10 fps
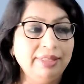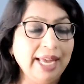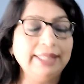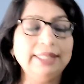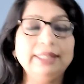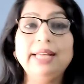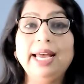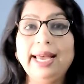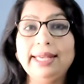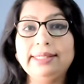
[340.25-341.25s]
that the
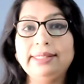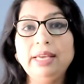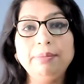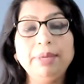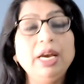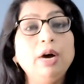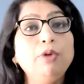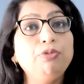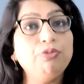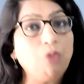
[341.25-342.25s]
essay be
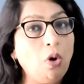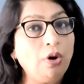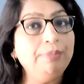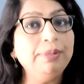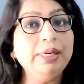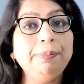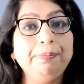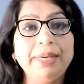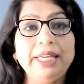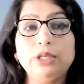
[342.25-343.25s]
a formal
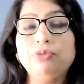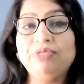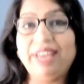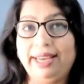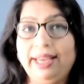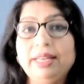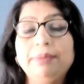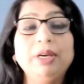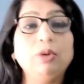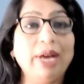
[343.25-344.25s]
piece of
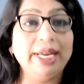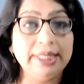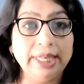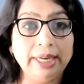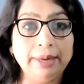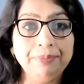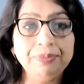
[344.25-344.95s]
academic writing,